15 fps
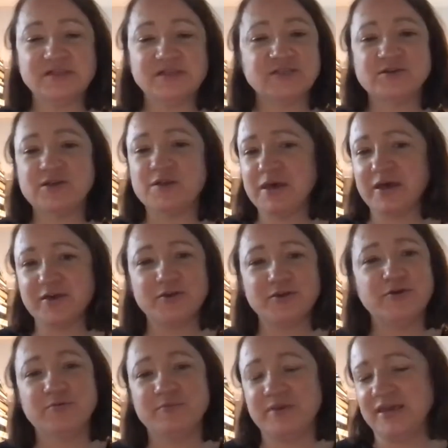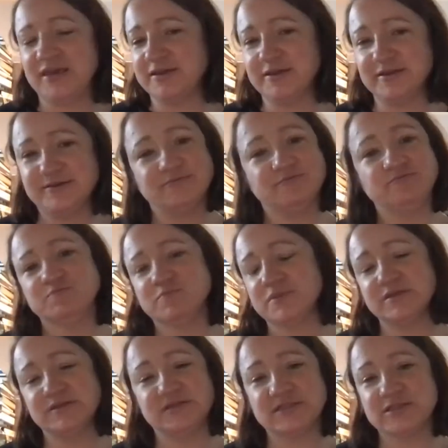It's all about Google Meet and
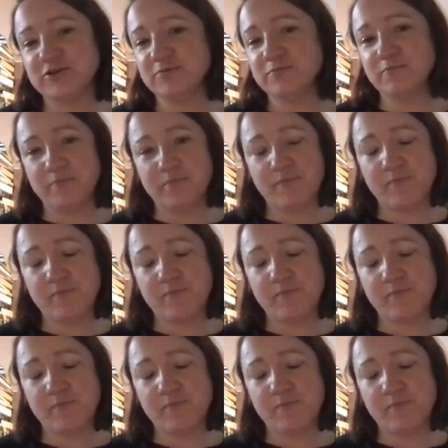and Zoom.